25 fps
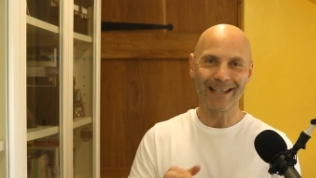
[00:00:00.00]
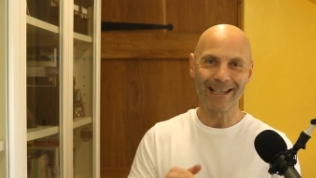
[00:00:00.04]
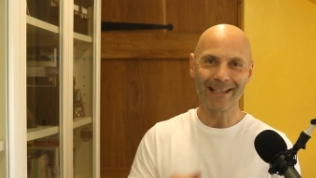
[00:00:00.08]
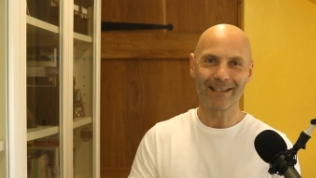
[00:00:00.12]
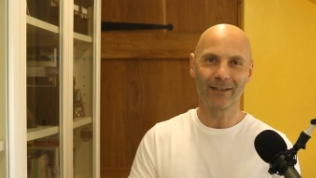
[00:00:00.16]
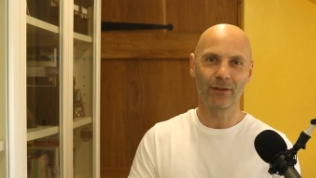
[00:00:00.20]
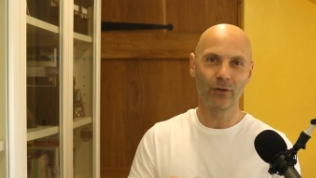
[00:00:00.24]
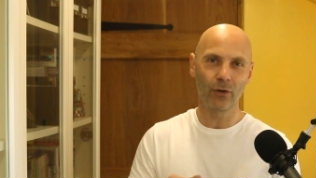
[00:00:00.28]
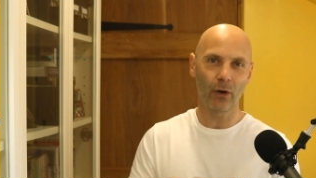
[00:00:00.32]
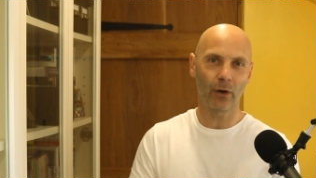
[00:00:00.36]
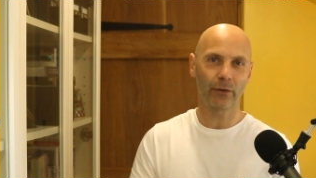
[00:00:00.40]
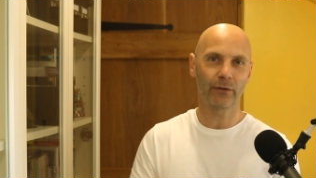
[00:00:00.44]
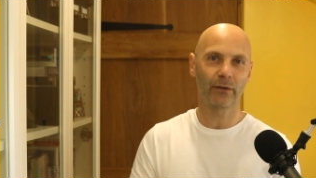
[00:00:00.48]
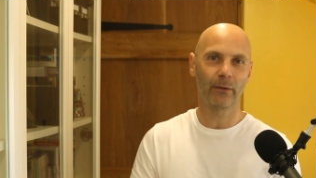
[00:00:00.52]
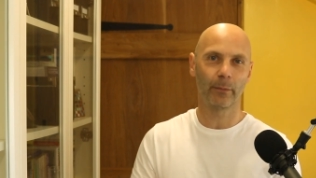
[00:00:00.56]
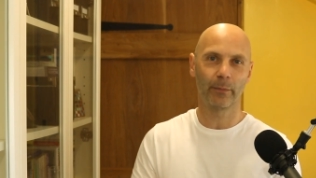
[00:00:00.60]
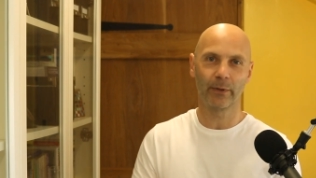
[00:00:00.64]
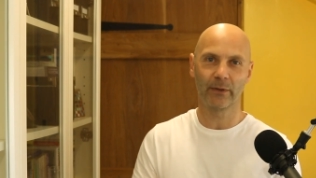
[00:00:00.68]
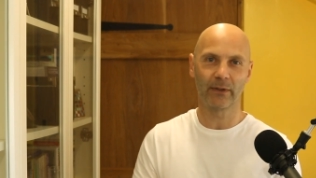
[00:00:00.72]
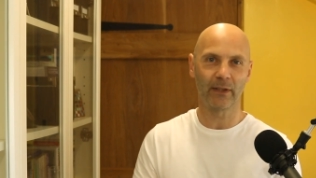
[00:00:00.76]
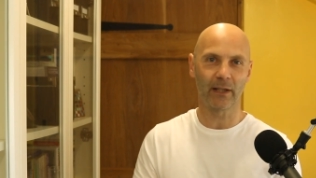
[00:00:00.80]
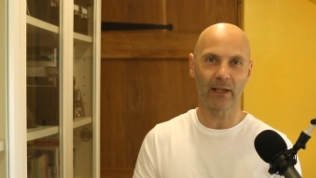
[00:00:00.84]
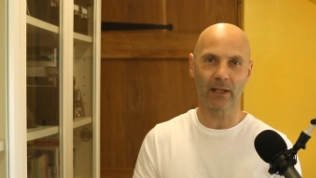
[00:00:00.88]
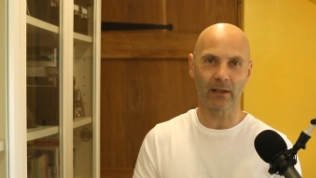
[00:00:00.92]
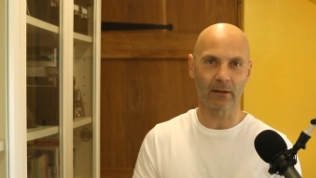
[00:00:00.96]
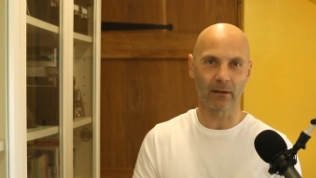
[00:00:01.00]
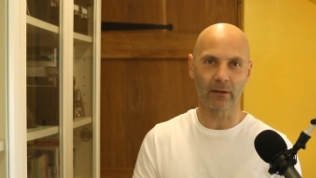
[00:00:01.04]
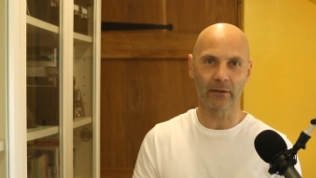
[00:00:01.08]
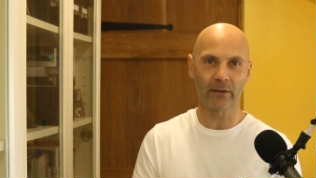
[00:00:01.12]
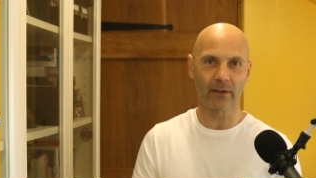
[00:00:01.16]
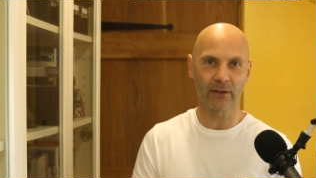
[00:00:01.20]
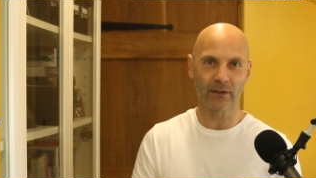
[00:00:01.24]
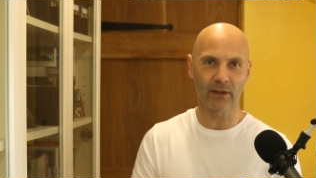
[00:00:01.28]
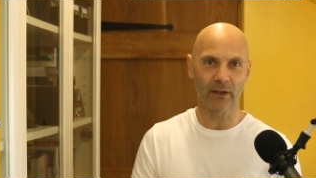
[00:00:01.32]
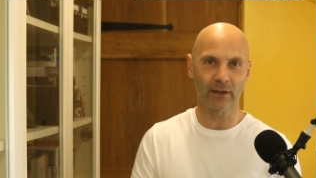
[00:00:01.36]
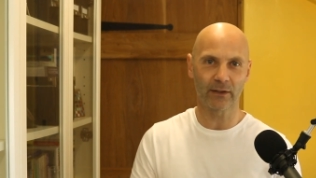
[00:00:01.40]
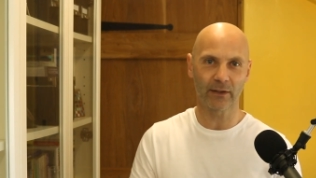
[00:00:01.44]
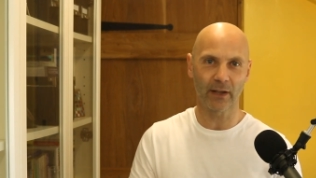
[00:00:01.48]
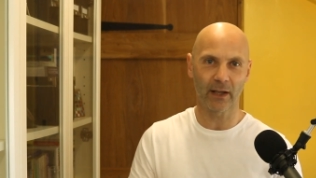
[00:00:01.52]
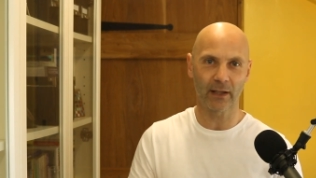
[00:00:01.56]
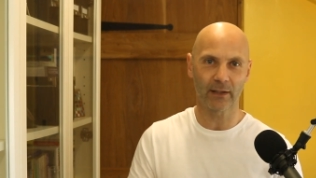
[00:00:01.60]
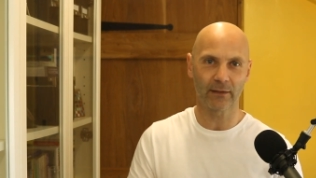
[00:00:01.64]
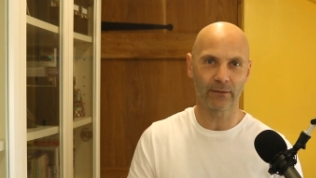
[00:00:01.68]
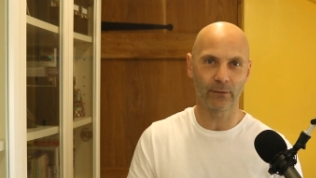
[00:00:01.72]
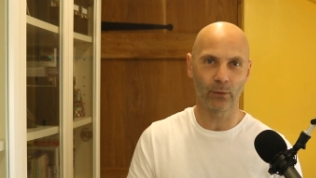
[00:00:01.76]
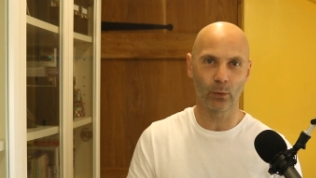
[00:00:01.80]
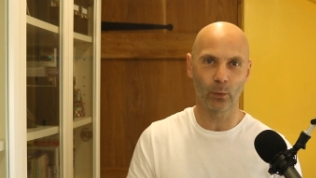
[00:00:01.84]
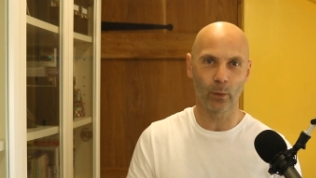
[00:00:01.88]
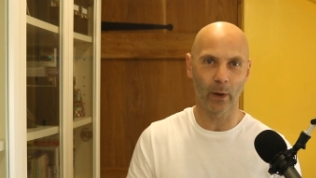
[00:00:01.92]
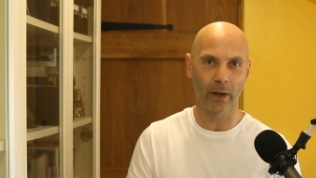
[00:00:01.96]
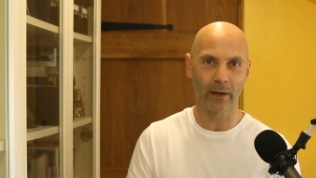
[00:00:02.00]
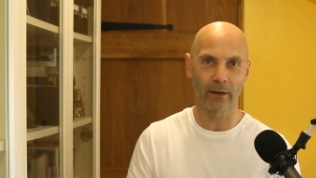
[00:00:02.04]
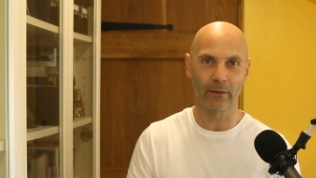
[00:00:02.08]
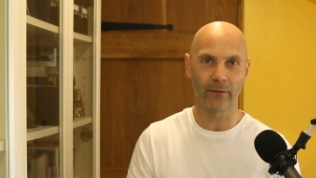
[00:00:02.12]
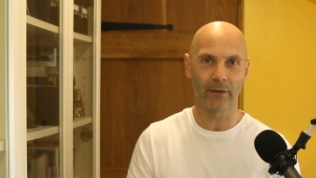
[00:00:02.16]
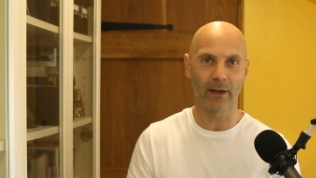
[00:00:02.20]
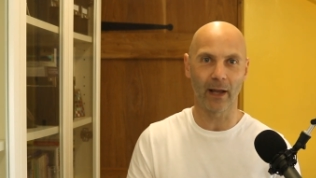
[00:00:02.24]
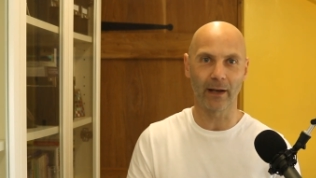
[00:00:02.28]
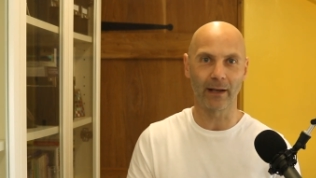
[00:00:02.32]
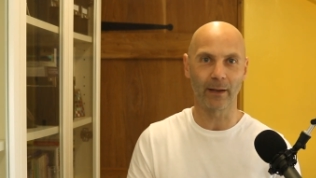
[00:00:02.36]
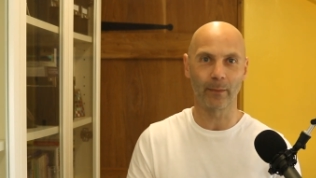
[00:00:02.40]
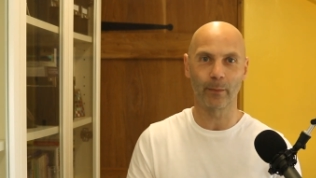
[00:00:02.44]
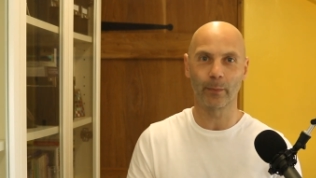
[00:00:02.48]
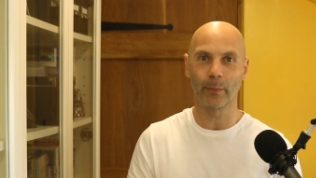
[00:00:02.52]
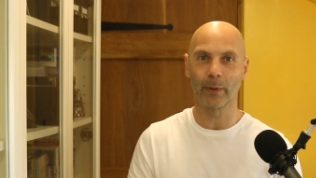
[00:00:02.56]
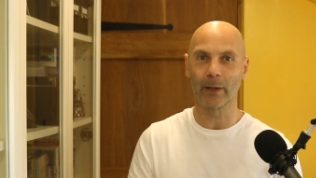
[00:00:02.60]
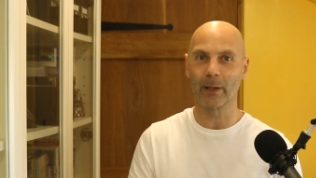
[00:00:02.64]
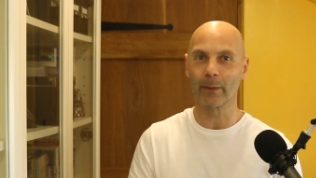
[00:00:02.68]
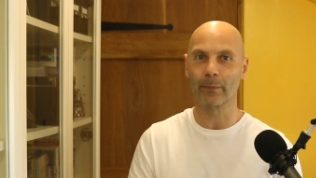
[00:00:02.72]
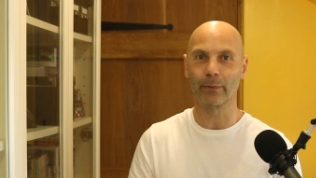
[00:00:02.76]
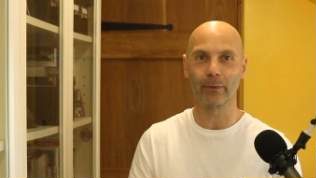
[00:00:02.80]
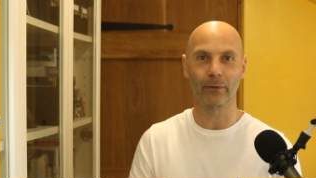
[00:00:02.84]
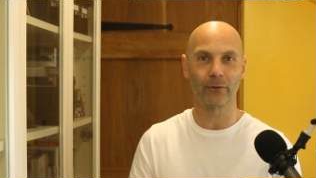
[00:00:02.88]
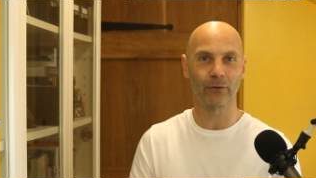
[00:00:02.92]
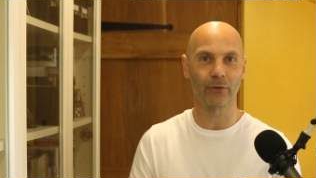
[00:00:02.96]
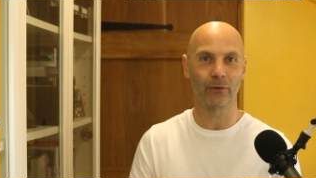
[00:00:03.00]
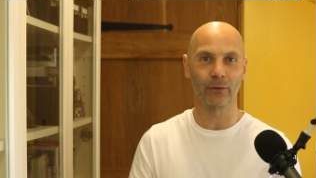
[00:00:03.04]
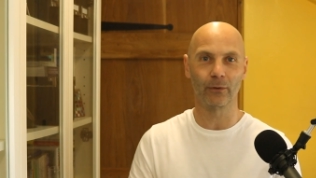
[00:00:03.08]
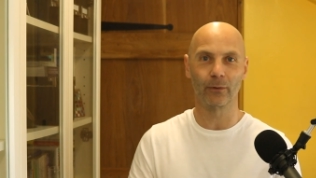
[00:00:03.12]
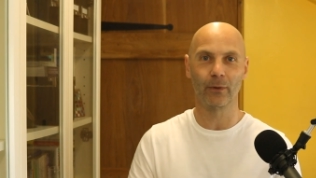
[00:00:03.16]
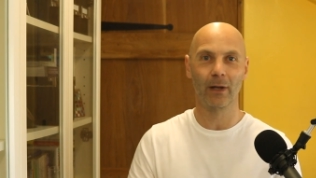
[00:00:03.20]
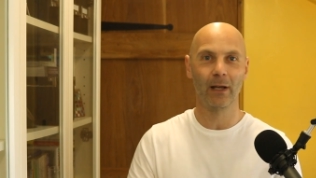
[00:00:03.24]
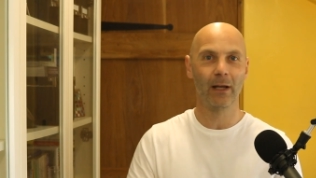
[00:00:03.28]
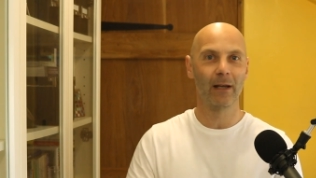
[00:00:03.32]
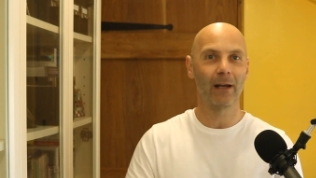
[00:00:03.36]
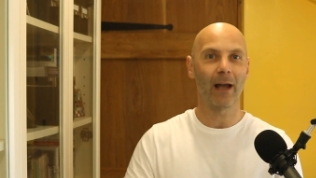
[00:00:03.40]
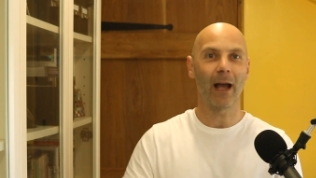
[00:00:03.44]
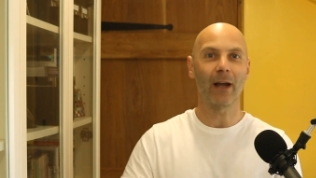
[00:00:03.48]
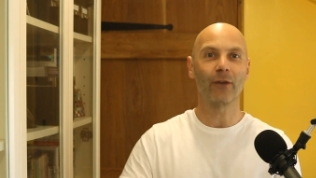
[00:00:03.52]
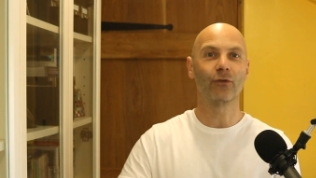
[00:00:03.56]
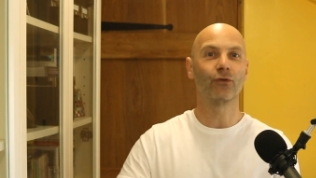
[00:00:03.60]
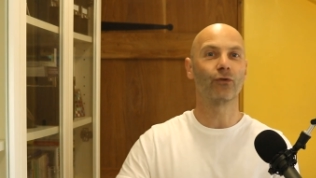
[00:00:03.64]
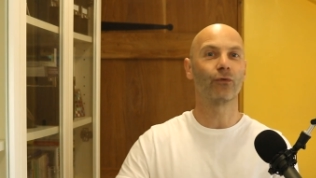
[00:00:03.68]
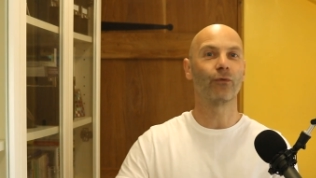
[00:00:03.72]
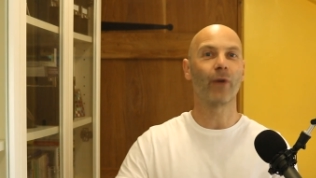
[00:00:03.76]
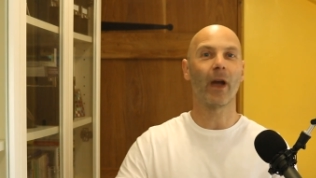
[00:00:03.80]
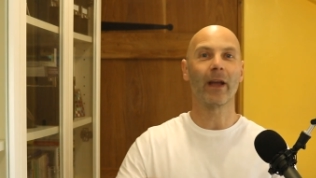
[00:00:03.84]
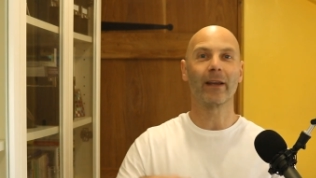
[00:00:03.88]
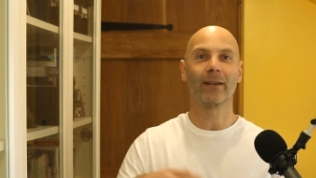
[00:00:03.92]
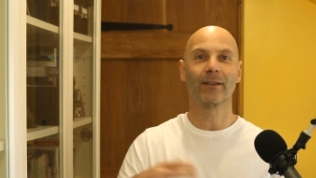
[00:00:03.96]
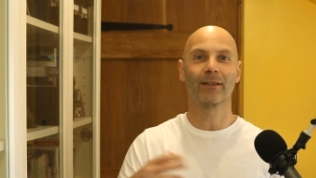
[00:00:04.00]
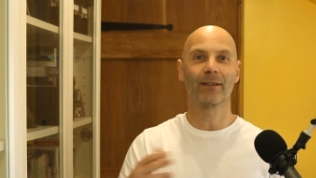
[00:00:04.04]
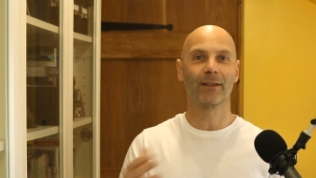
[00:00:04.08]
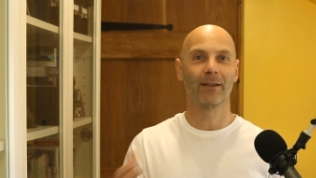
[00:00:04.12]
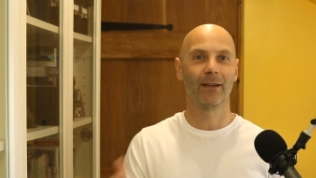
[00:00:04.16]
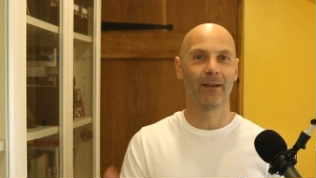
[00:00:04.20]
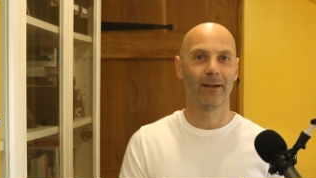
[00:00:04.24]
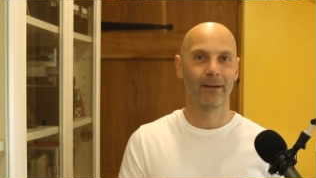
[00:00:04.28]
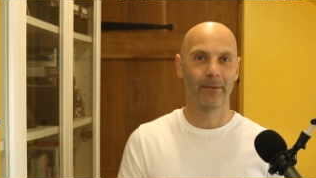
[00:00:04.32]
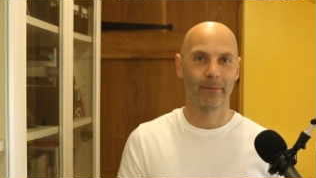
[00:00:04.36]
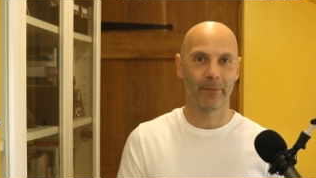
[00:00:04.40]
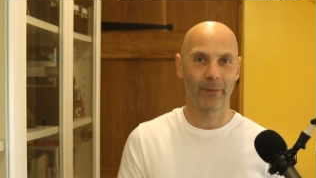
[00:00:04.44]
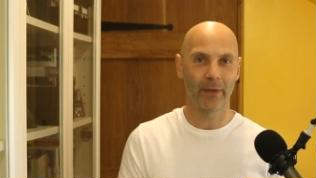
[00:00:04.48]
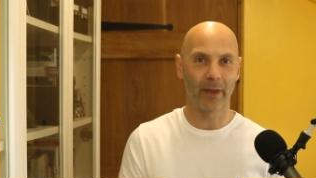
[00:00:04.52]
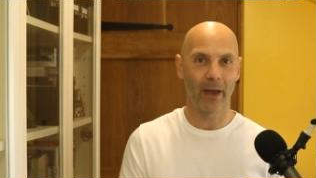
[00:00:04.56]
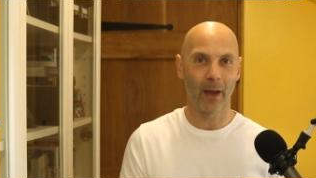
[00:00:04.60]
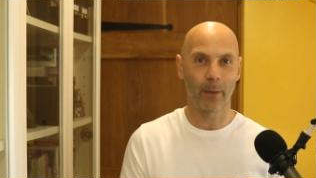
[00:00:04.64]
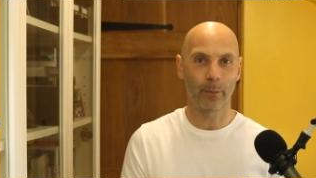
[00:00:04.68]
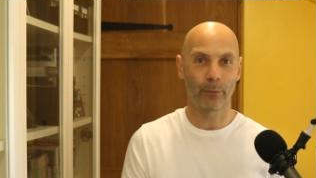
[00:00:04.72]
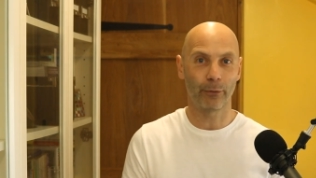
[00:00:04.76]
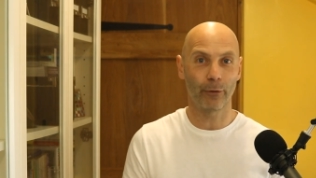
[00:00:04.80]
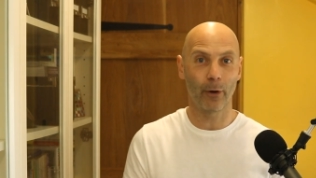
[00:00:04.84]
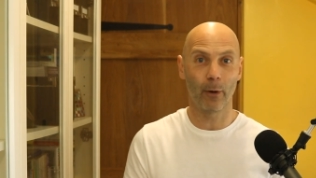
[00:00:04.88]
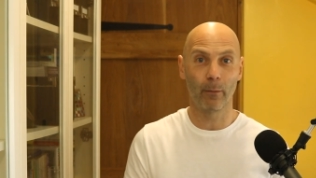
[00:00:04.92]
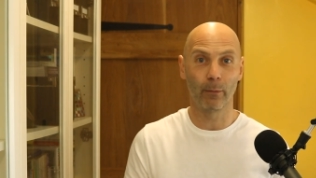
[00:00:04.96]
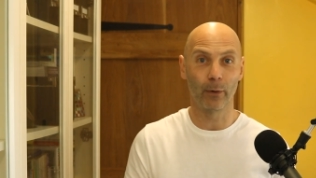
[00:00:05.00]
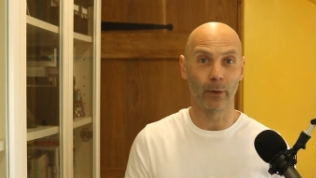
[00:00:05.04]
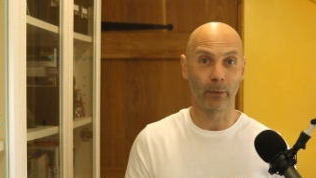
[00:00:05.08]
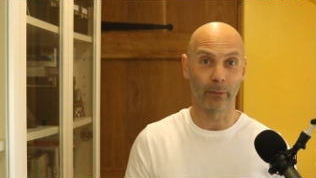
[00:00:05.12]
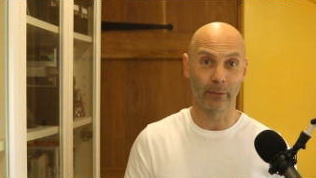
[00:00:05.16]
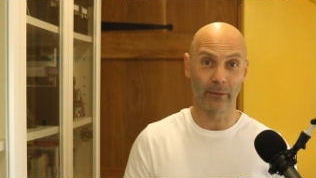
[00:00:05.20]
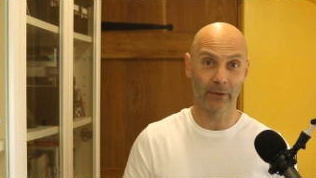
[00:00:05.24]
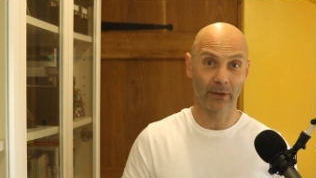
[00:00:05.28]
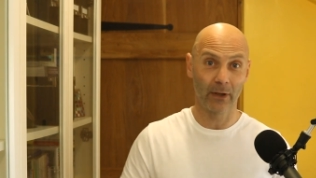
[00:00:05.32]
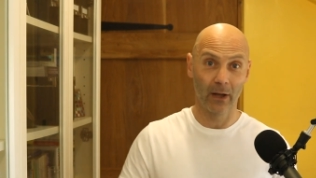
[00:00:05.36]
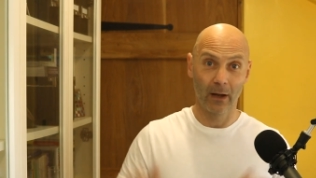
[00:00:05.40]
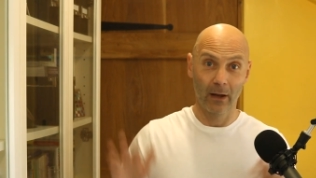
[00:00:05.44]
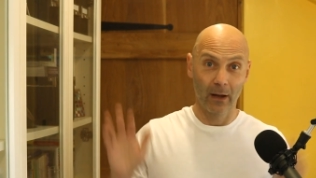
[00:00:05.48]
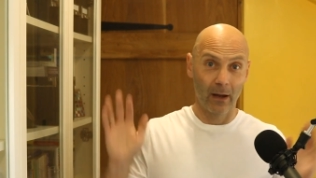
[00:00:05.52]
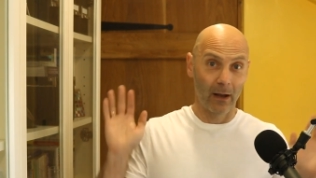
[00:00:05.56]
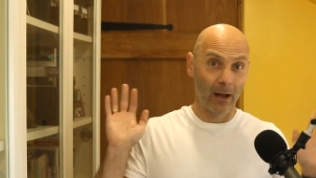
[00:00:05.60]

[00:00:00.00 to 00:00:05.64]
is not a particularly successful way of getting people to address their problems.